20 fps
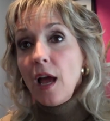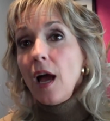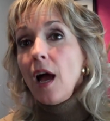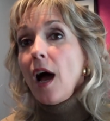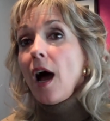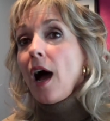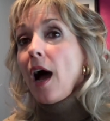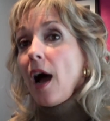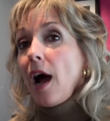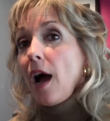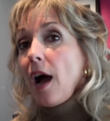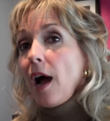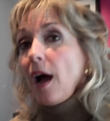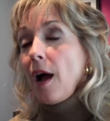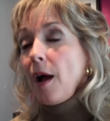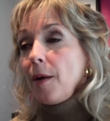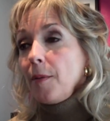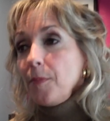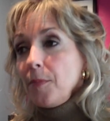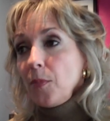Mm-hmm.
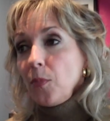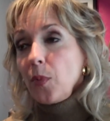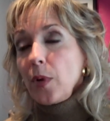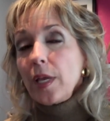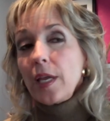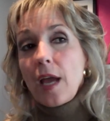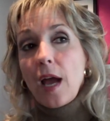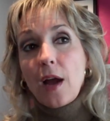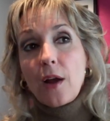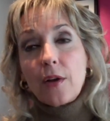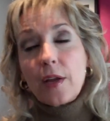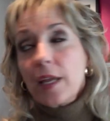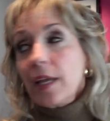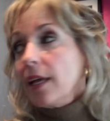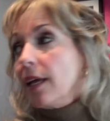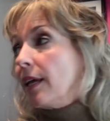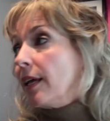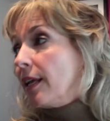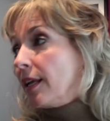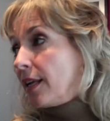Um, we are
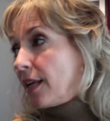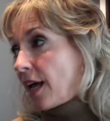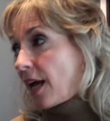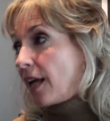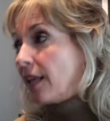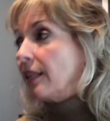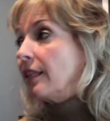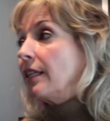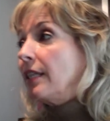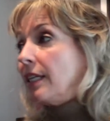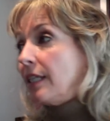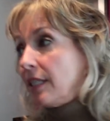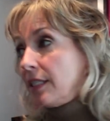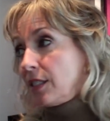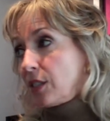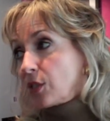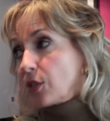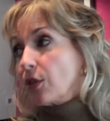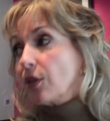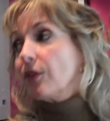in a LEED
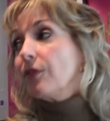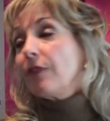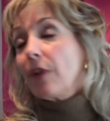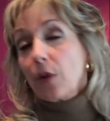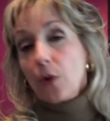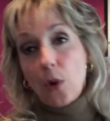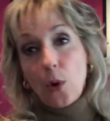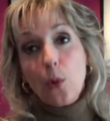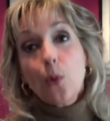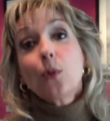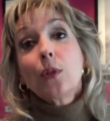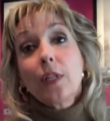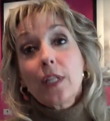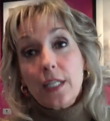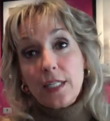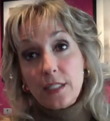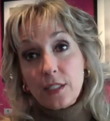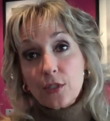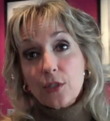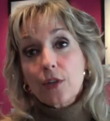certifi- gold
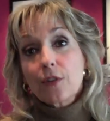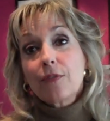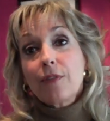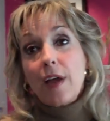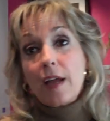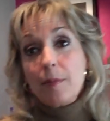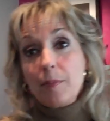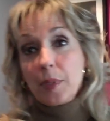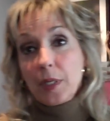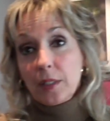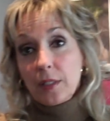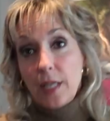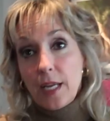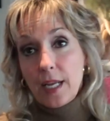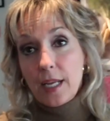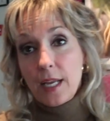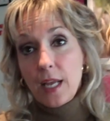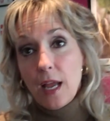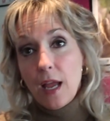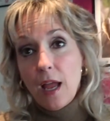LEED certified
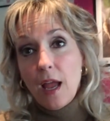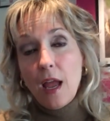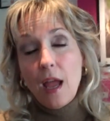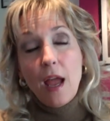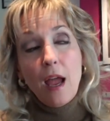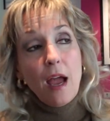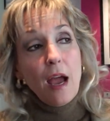building. Yep.